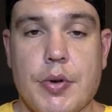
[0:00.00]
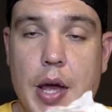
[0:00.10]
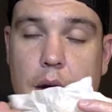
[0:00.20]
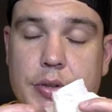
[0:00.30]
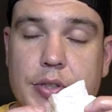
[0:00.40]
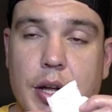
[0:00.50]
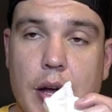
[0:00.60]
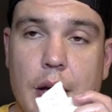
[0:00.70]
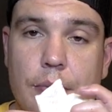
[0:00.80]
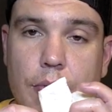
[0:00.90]
now it's
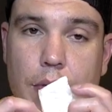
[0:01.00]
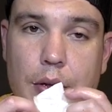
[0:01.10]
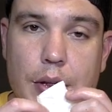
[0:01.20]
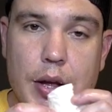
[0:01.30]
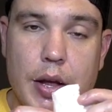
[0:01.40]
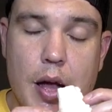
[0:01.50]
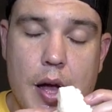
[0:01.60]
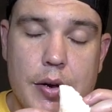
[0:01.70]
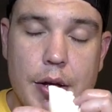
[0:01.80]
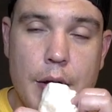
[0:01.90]
time for the
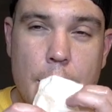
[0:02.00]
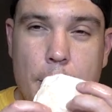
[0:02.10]
candy.